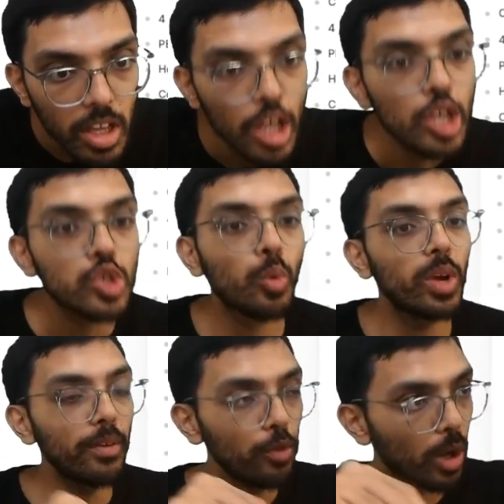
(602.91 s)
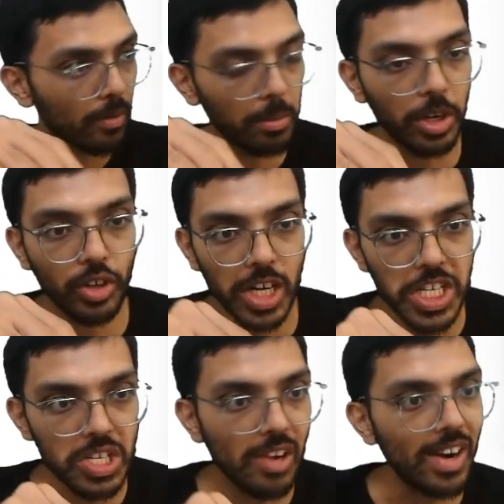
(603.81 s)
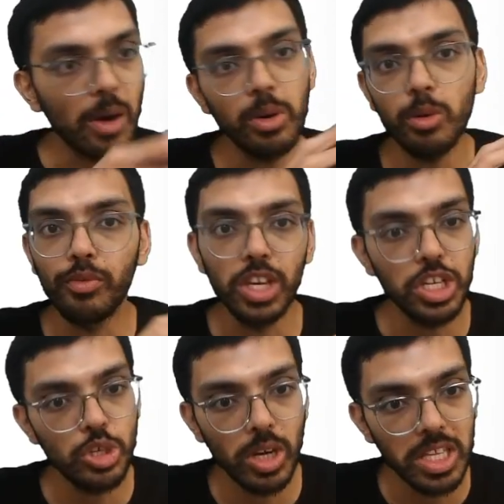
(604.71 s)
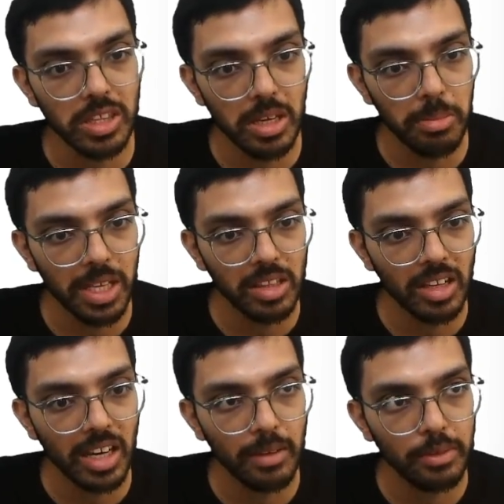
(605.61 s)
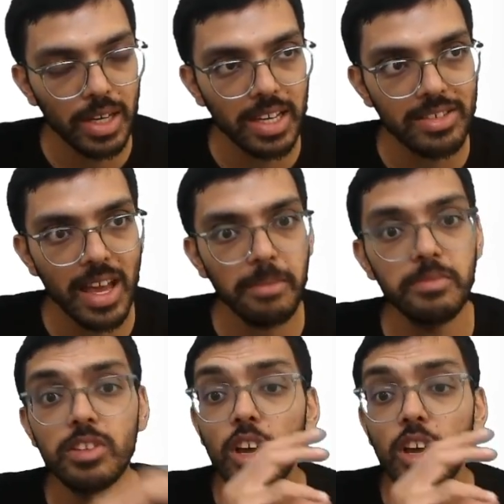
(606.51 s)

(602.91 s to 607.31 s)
So if you are from the traditional route, you finish your E3, P3 and F3 exams,